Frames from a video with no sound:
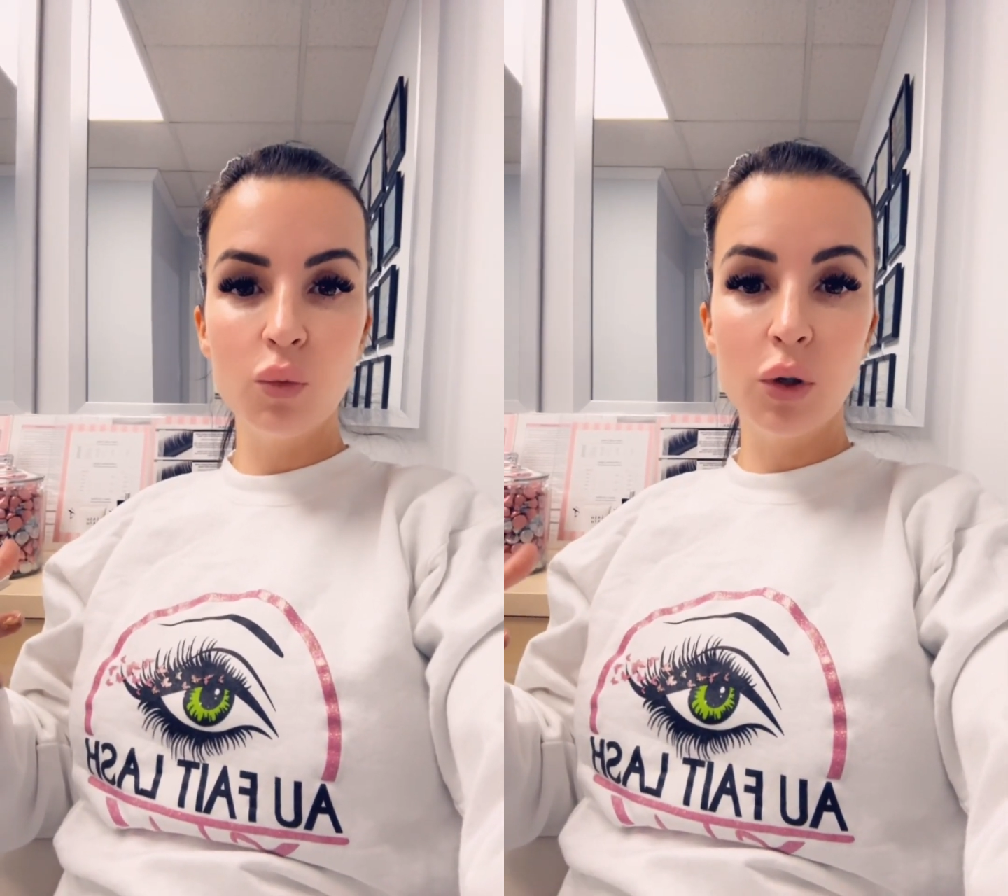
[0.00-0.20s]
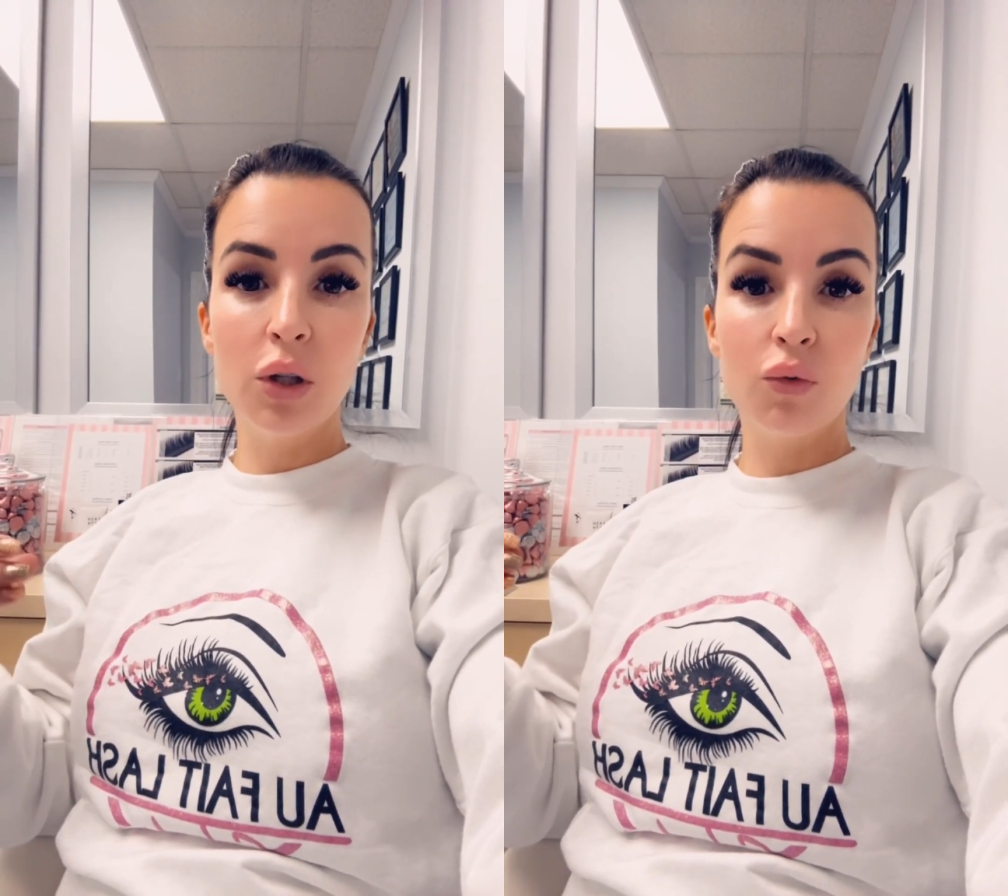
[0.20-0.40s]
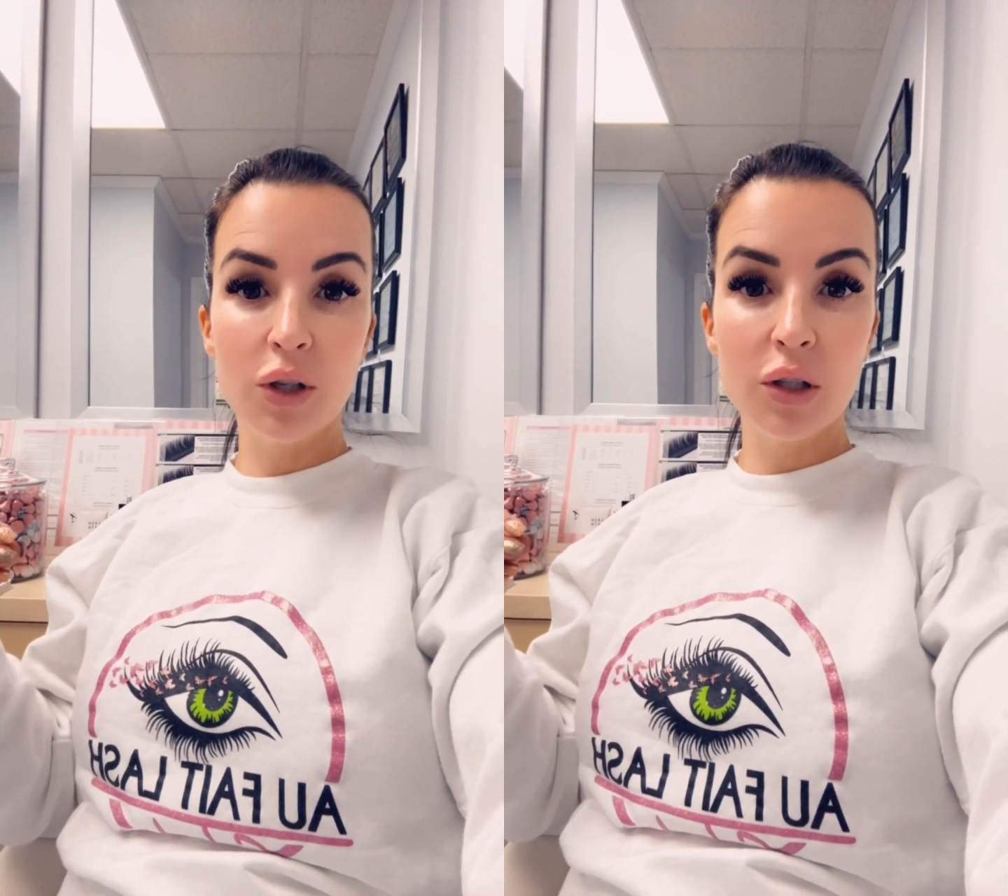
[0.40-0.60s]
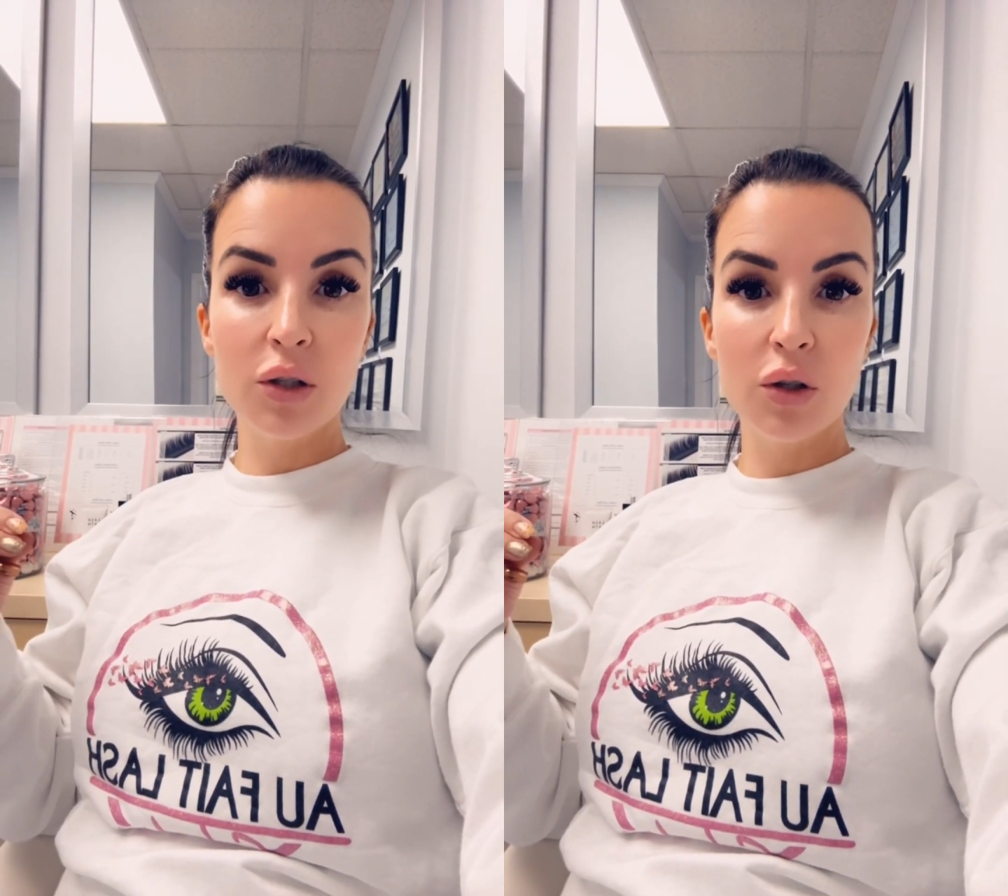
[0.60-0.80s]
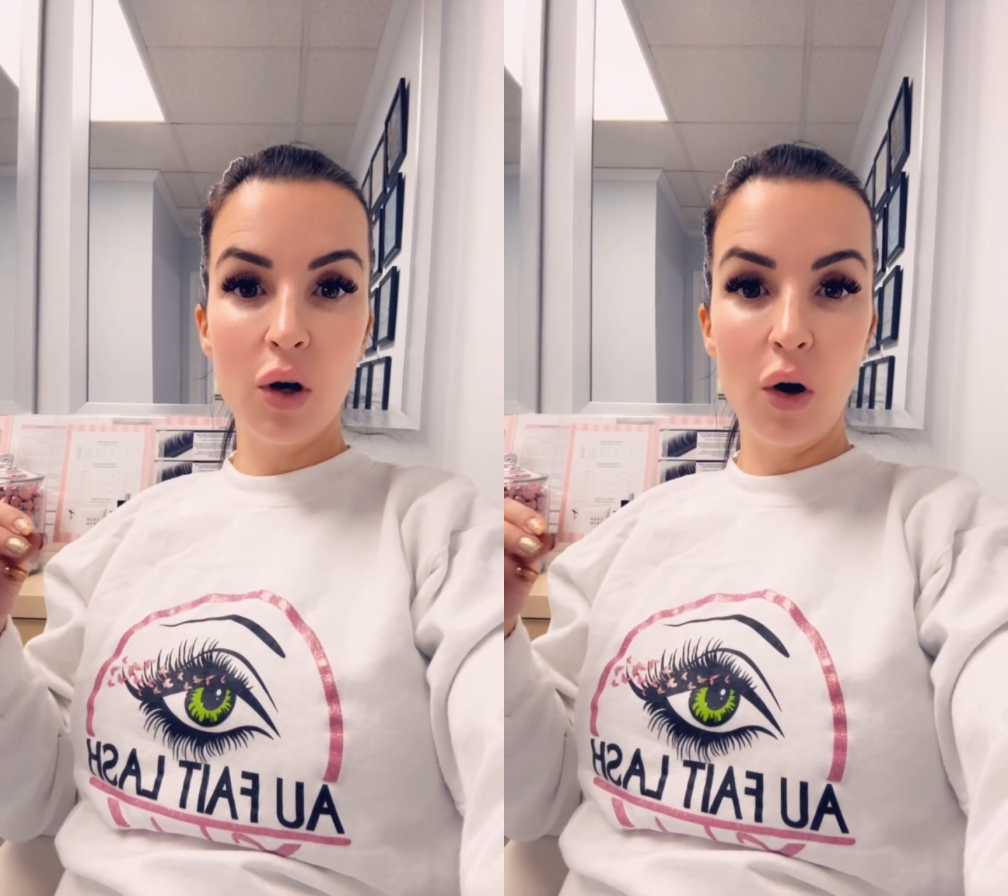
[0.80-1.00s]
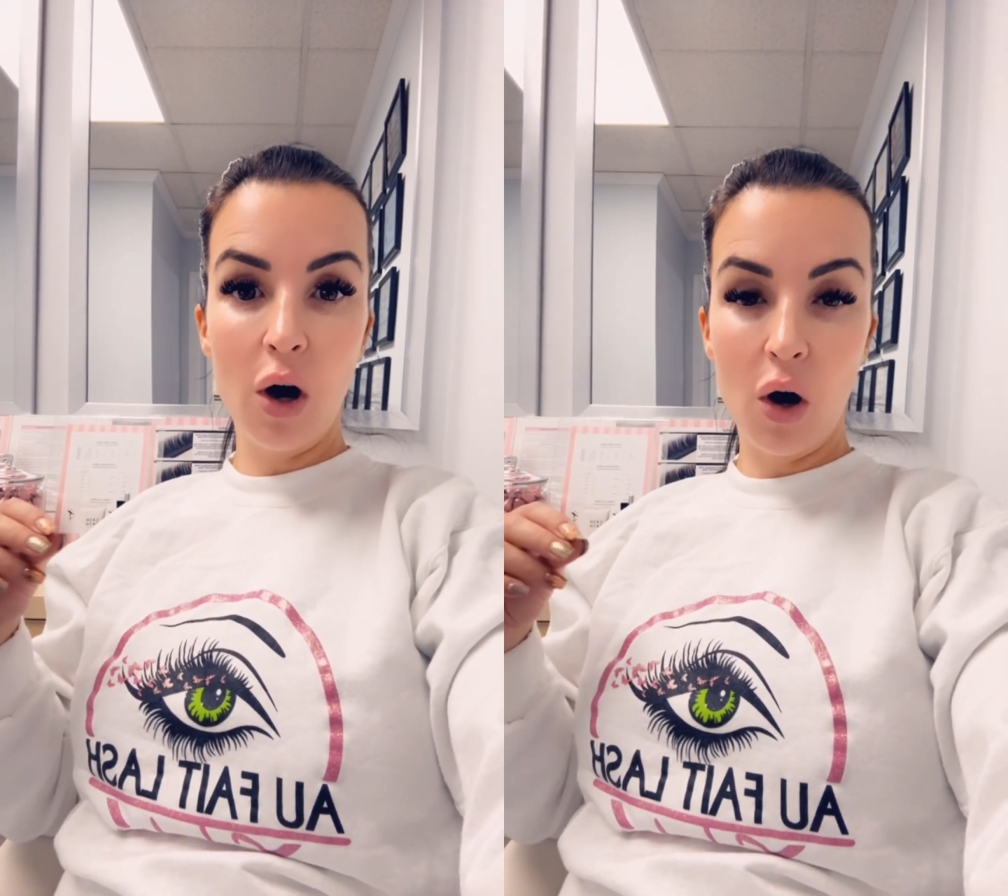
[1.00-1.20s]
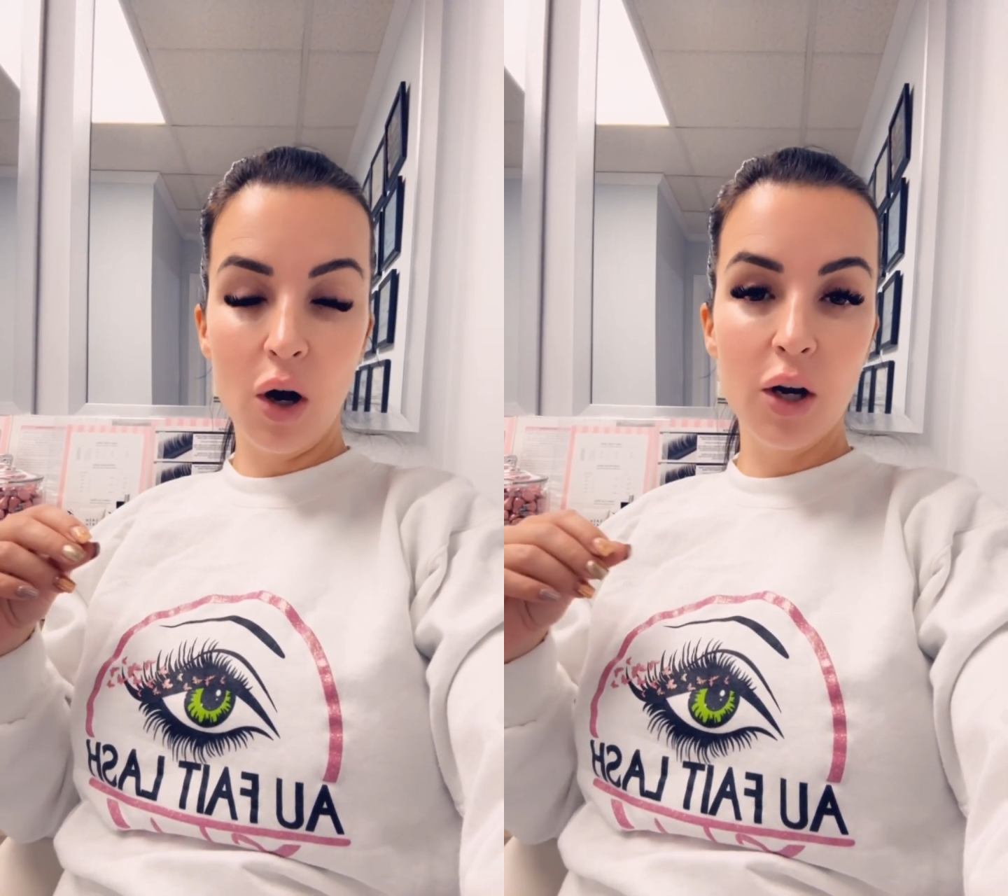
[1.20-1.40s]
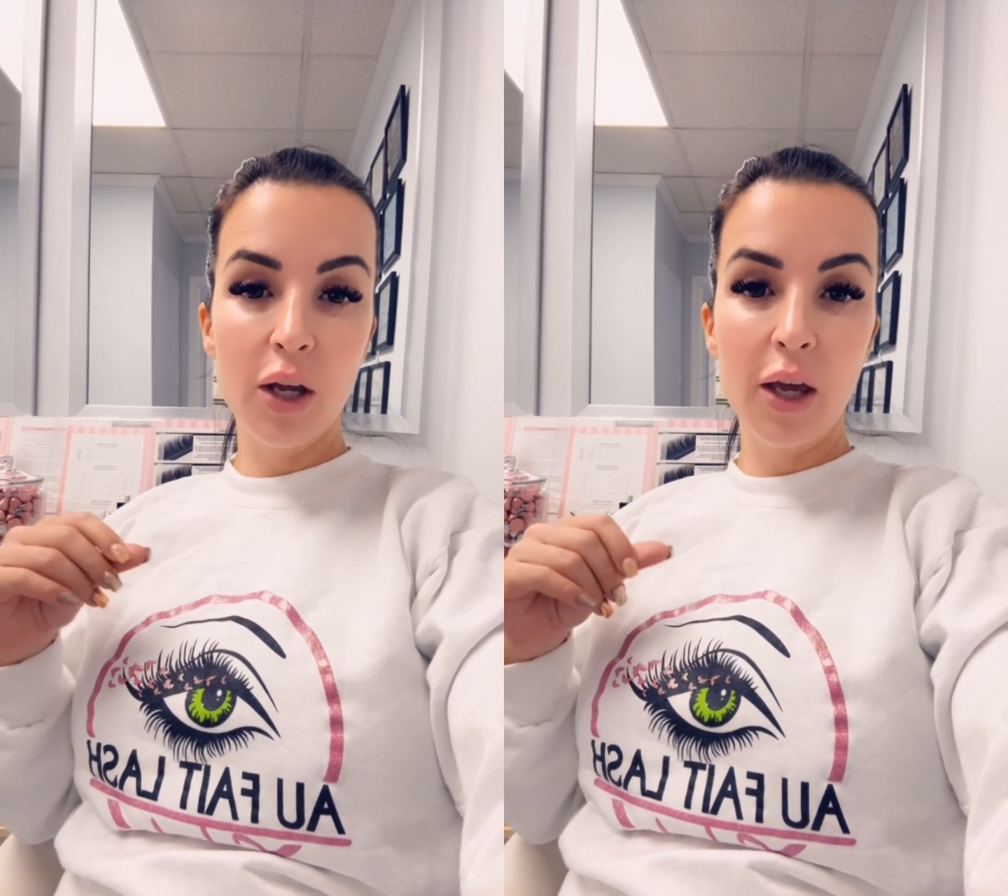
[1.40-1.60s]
what the risks are,